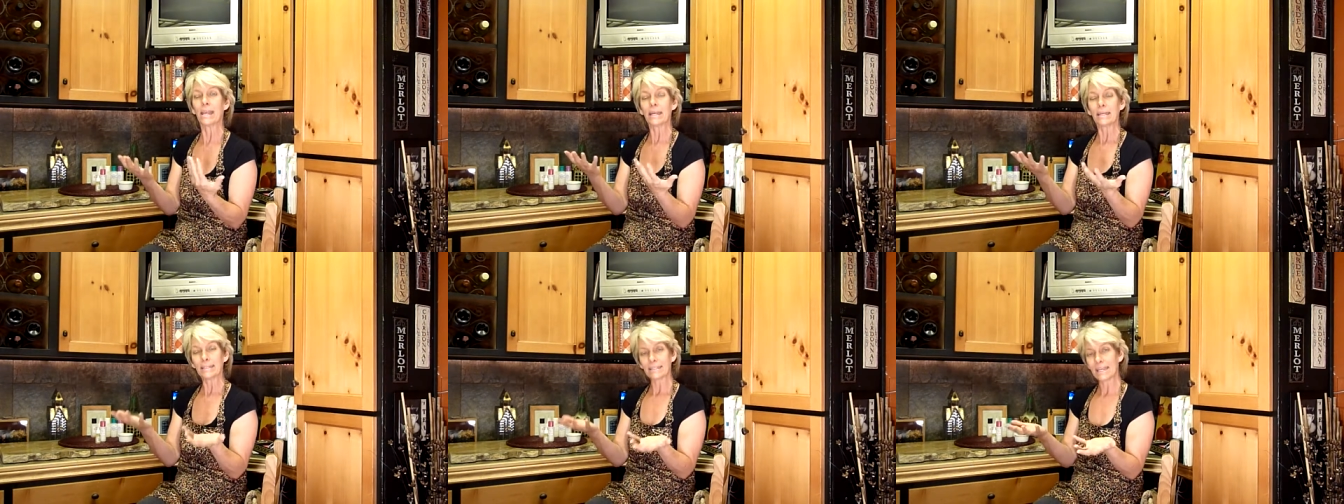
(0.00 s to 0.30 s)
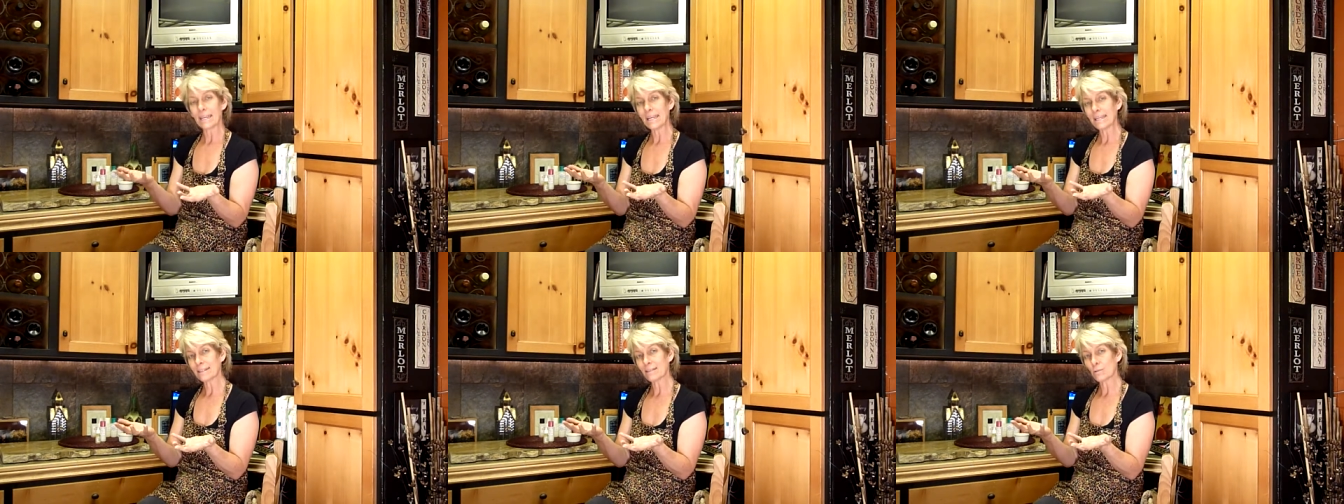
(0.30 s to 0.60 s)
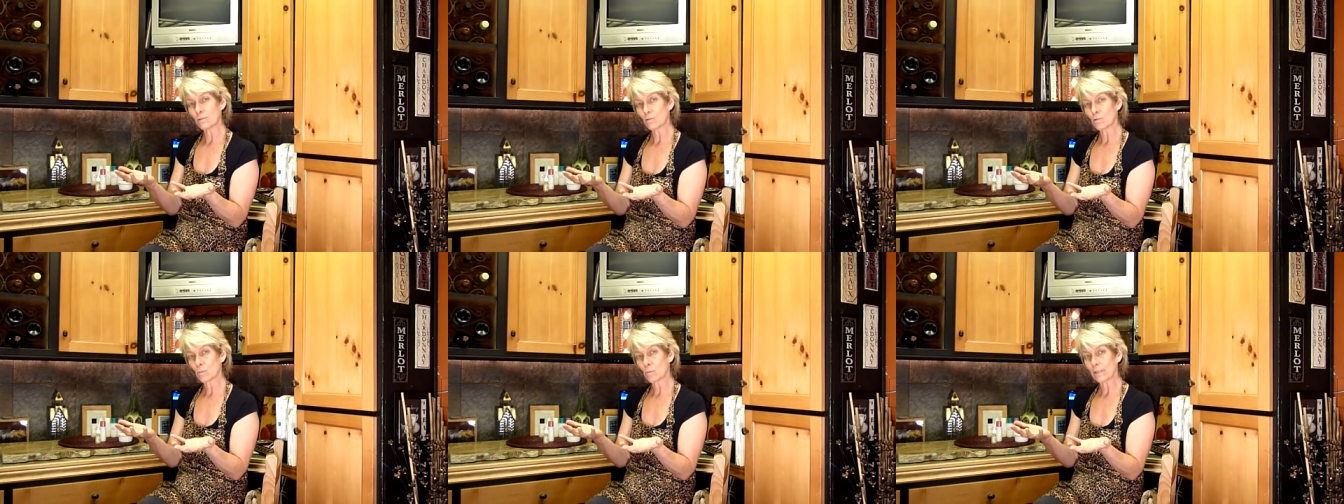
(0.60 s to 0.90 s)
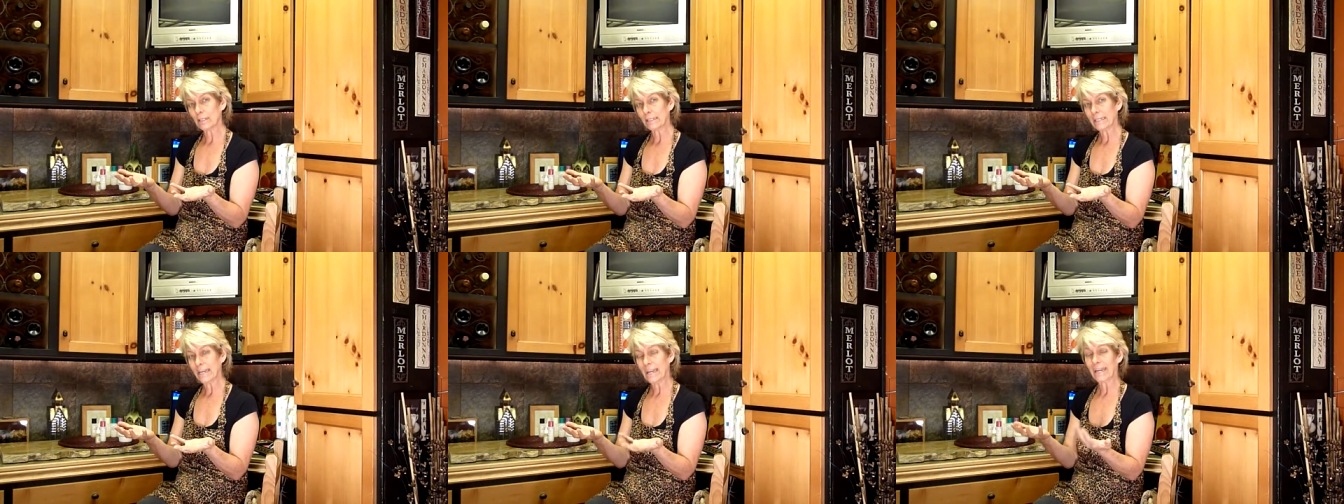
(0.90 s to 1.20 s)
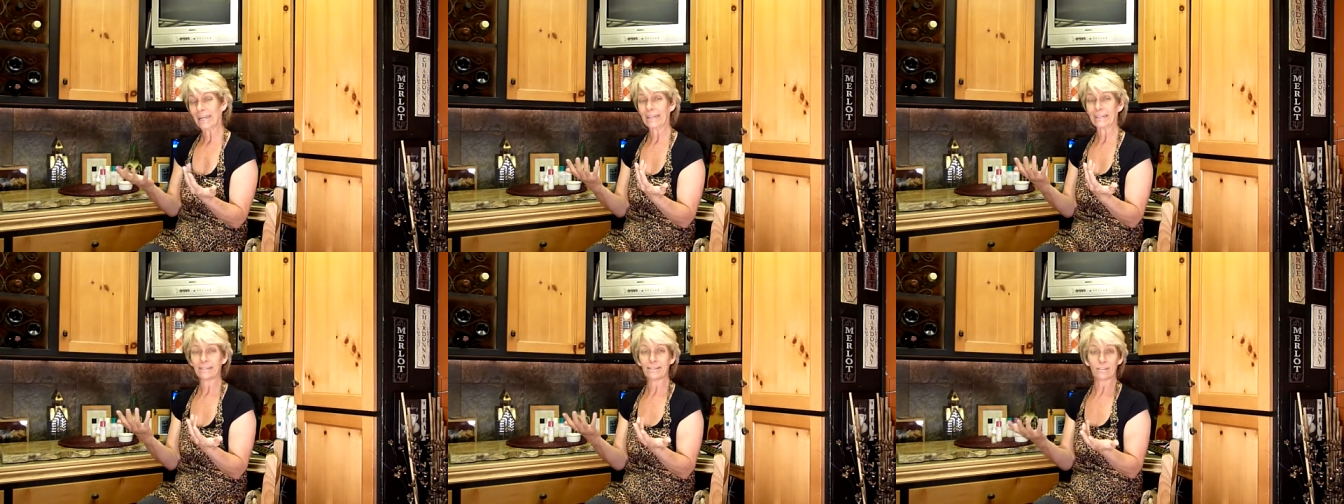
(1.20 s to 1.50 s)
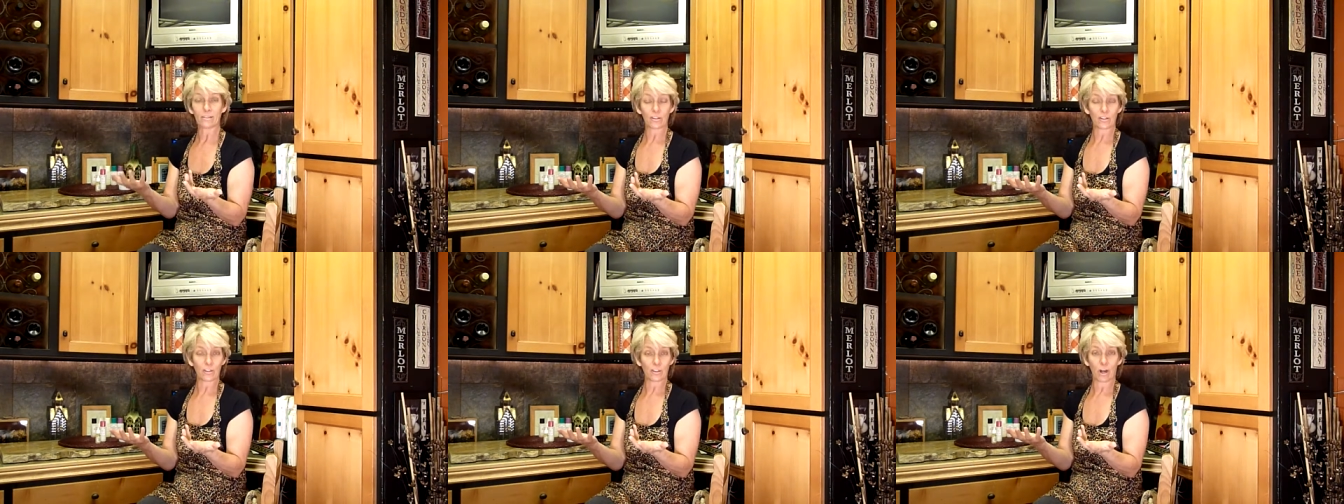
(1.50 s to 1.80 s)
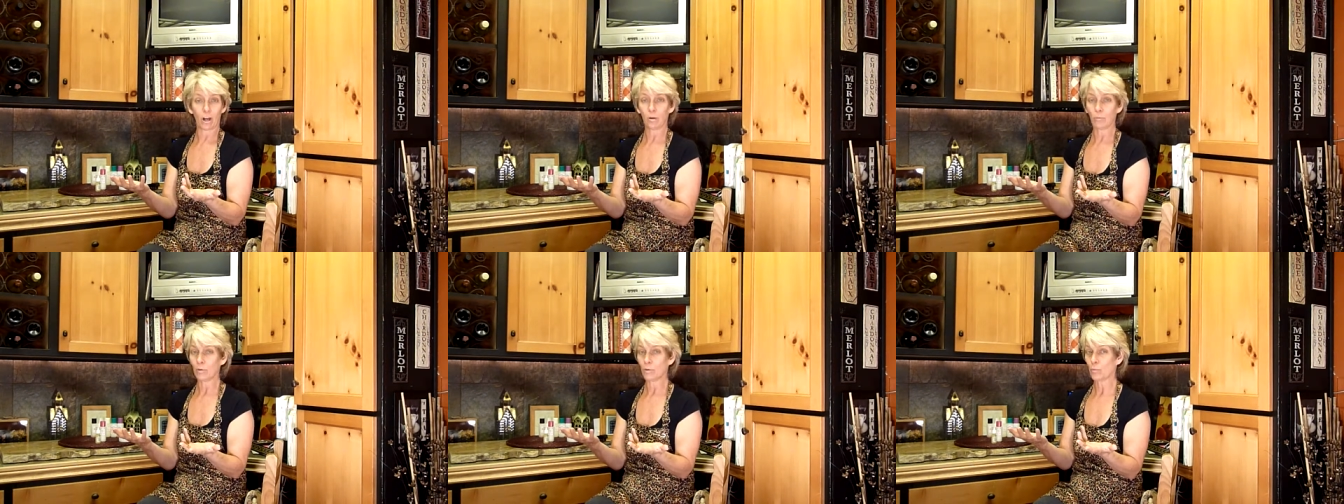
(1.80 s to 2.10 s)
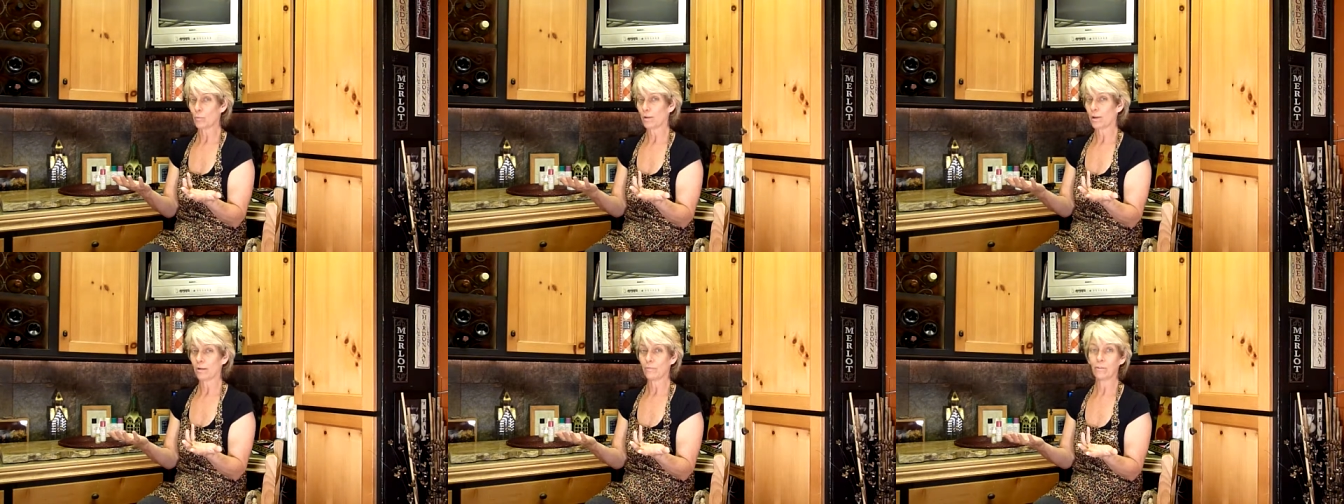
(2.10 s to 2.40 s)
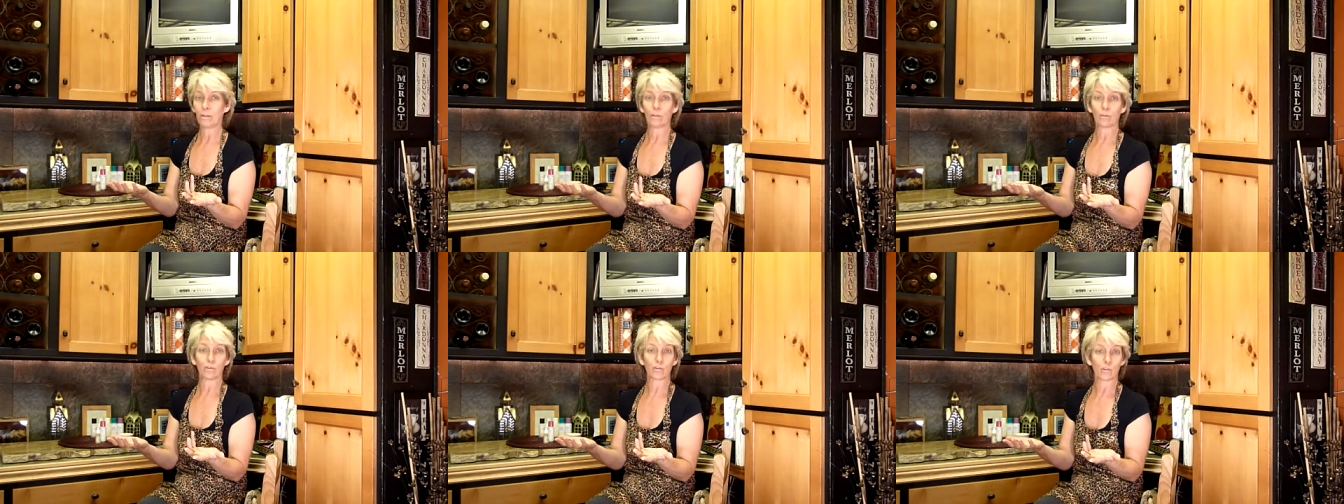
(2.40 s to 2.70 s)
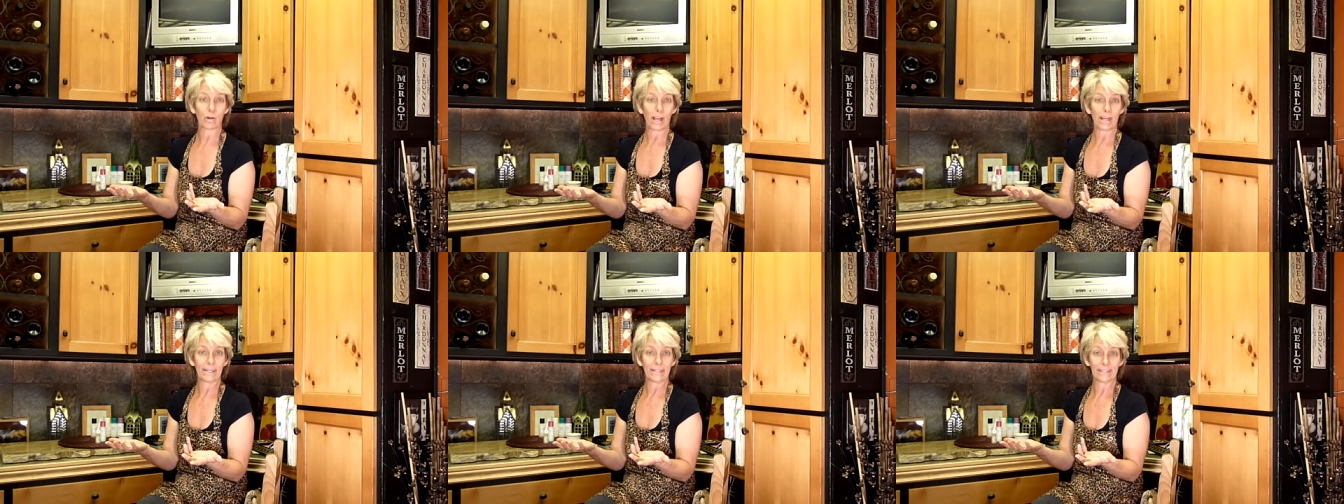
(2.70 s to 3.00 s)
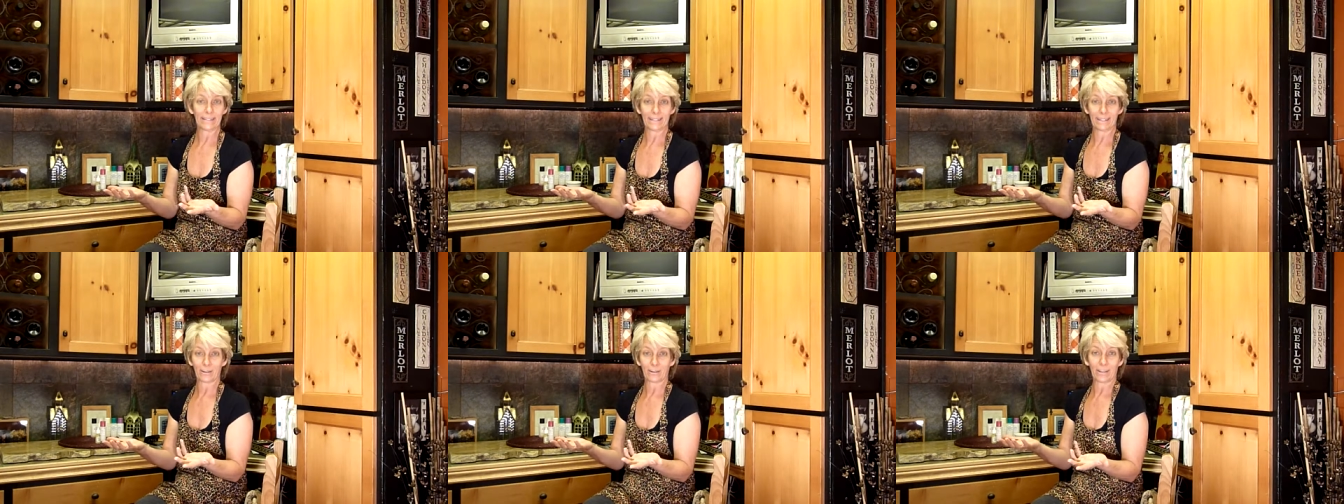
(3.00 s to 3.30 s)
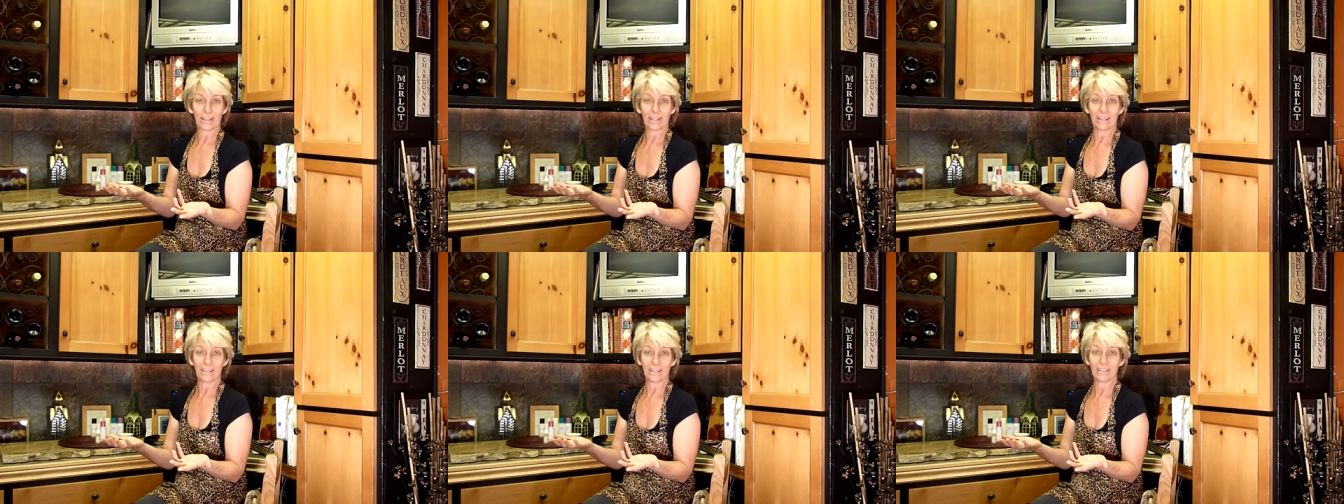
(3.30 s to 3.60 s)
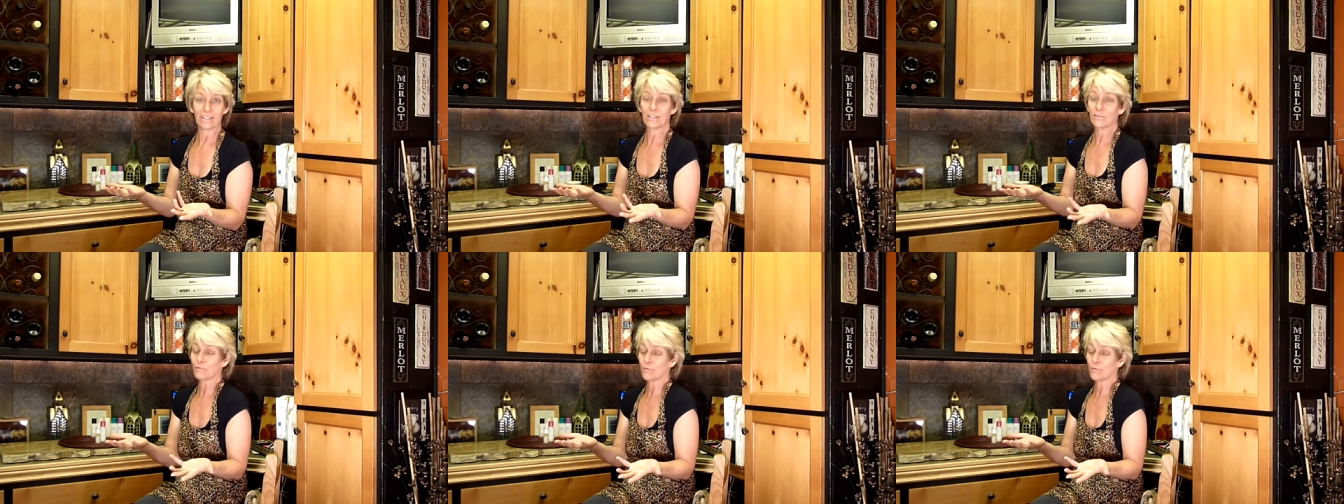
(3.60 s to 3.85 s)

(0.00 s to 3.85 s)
Take those oily hands, start with wherever your driest area is.